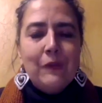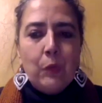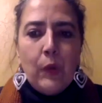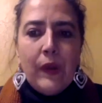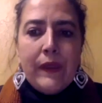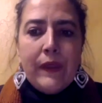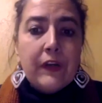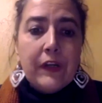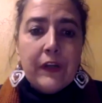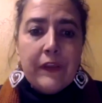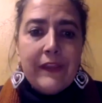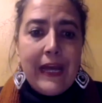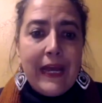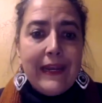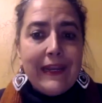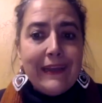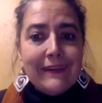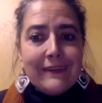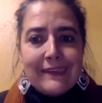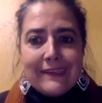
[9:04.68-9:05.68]
whether that
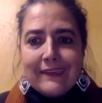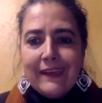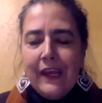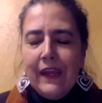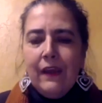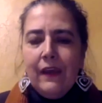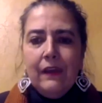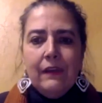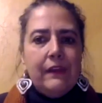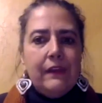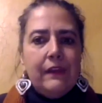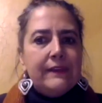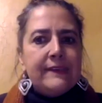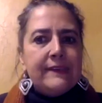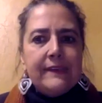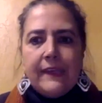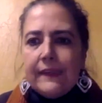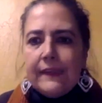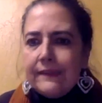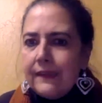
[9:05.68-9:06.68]
is the
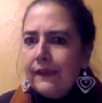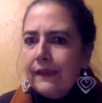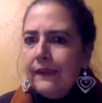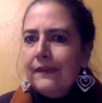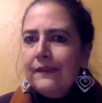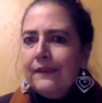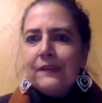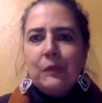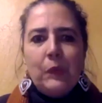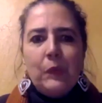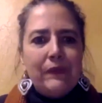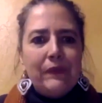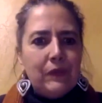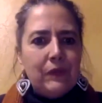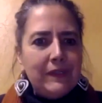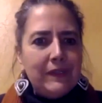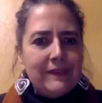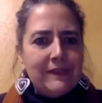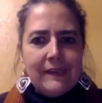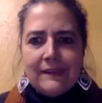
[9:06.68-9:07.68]
seasons, whether
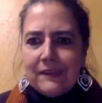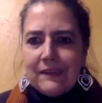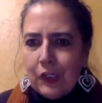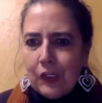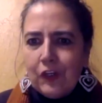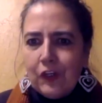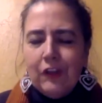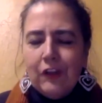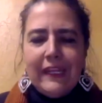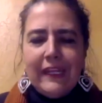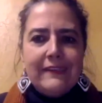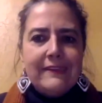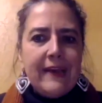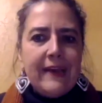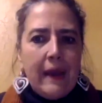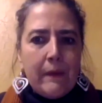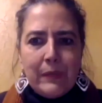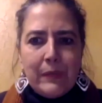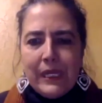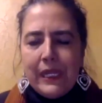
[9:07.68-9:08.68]
it's a circle that's
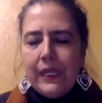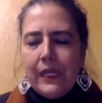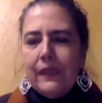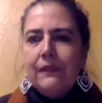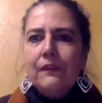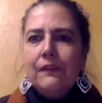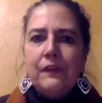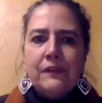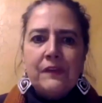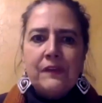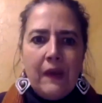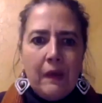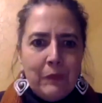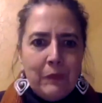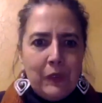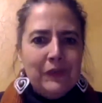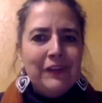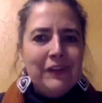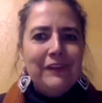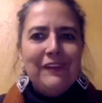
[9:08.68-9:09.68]
happening in the
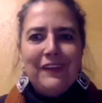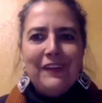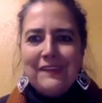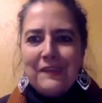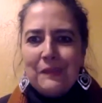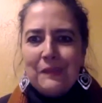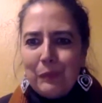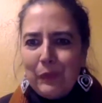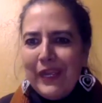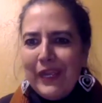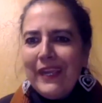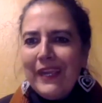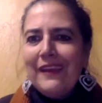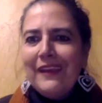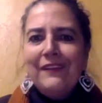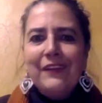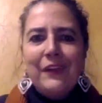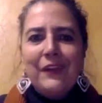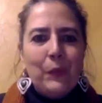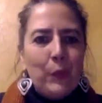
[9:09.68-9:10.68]
summer, in the spring,
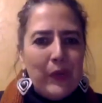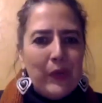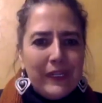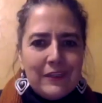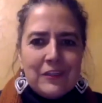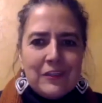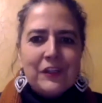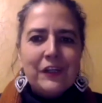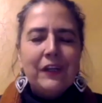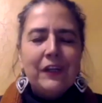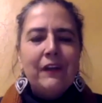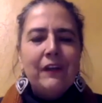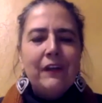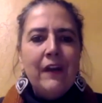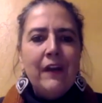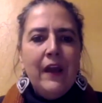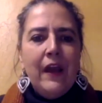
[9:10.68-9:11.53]
in the winter,